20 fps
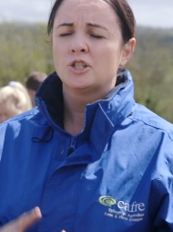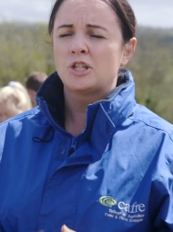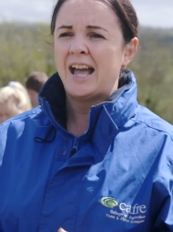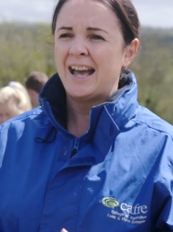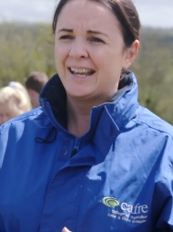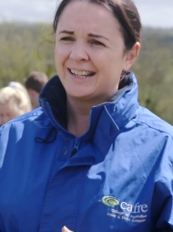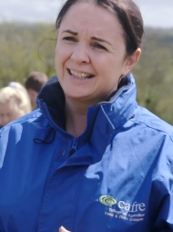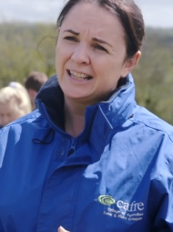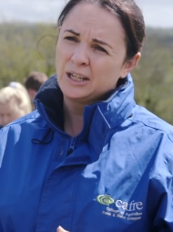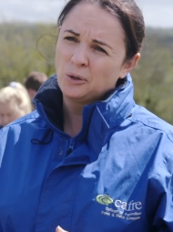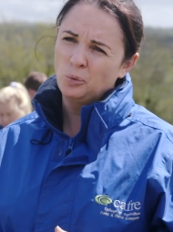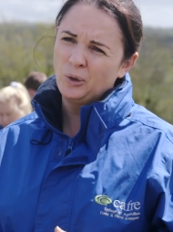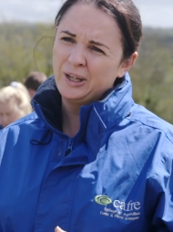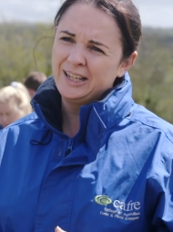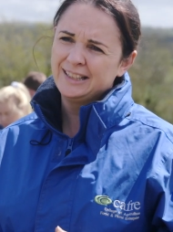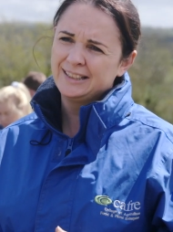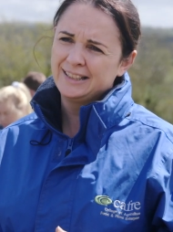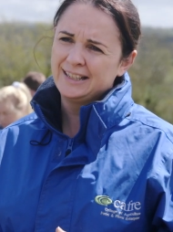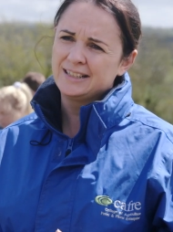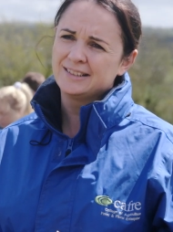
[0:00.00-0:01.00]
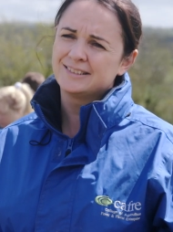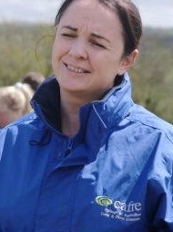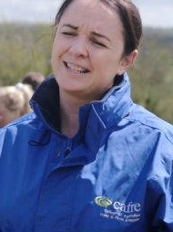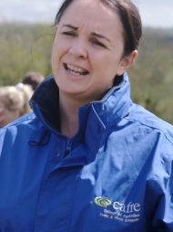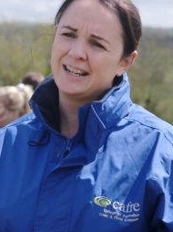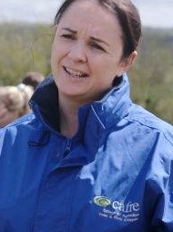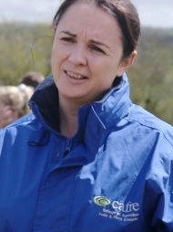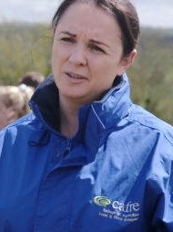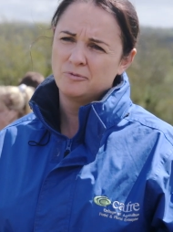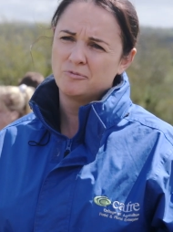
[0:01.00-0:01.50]
to handling weanlings,
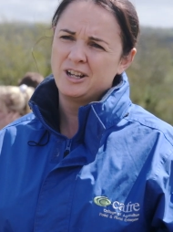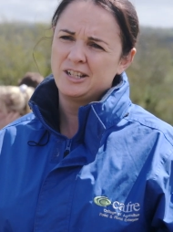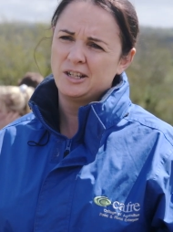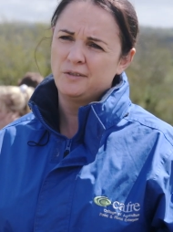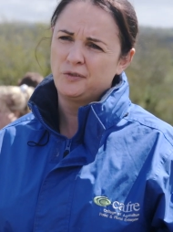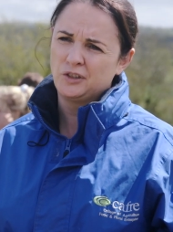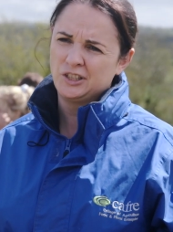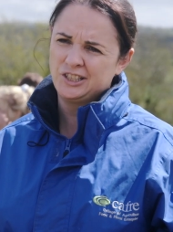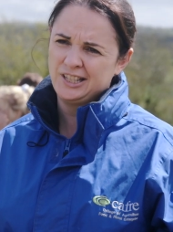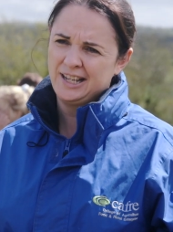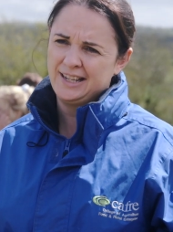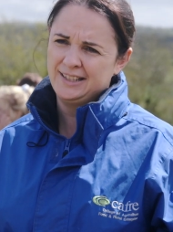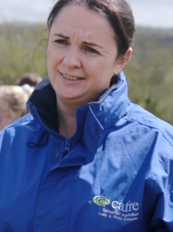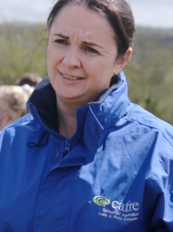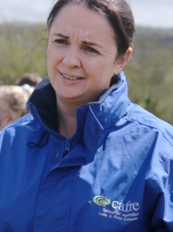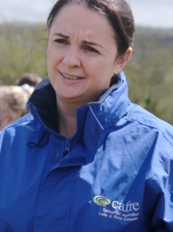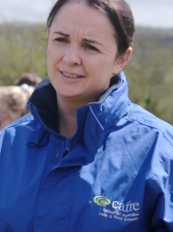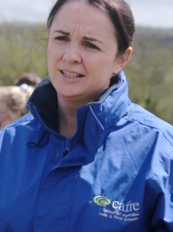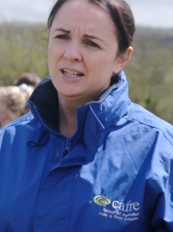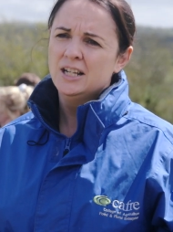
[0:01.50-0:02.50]
getting them ready for sales.